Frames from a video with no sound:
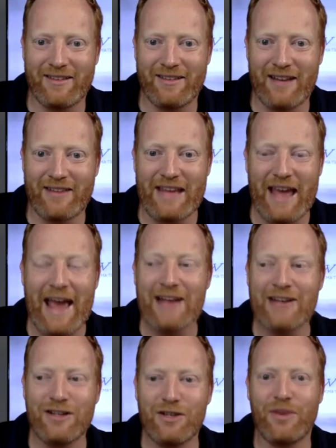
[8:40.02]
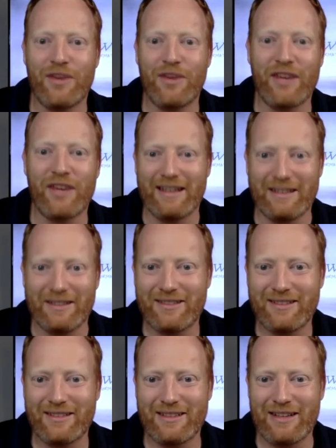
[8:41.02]
the end you think it is.
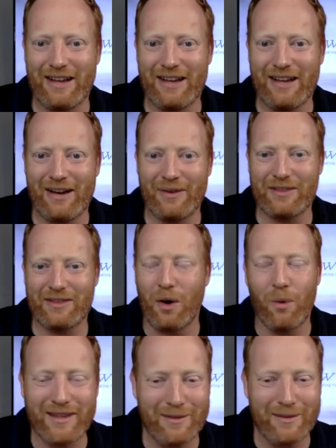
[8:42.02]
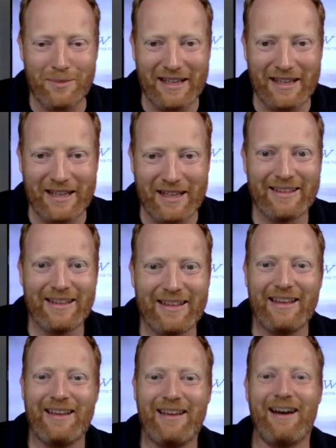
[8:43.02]
It's only the beginning."
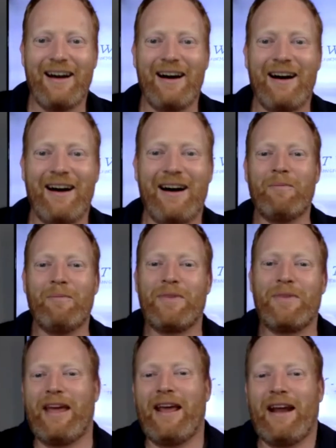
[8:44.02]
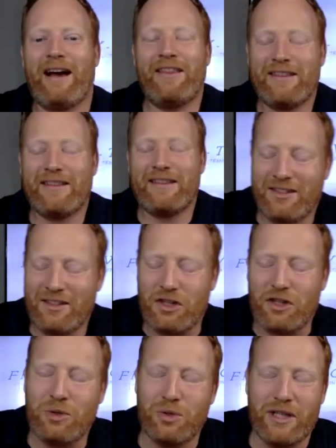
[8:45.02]
And I think that's such
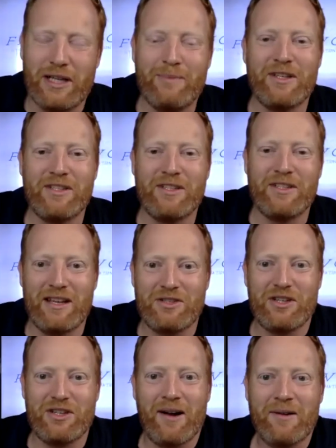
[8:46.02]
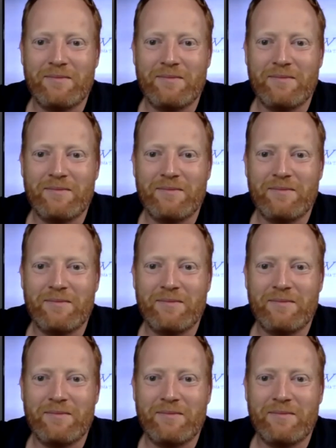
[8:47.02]
a cool image that you share.